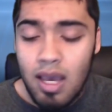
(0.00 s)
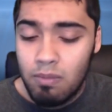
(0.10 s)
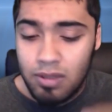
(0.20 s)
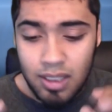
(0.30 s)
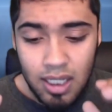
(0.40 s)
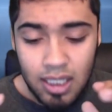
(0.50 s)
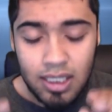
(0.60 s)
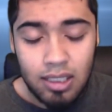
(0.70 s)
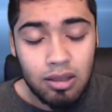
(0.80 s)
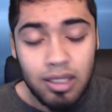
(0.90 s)
but to get a
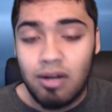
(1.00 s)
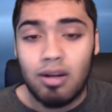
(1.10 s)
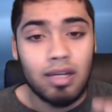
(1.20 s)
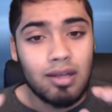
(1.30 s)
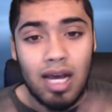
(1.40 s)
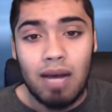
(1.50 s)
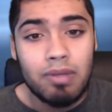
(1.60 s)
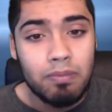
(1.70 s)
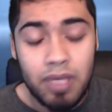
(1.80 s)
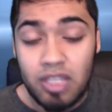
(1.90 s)
clear and
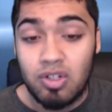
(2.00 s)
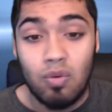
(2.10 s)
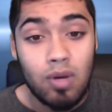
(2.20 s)
common picture of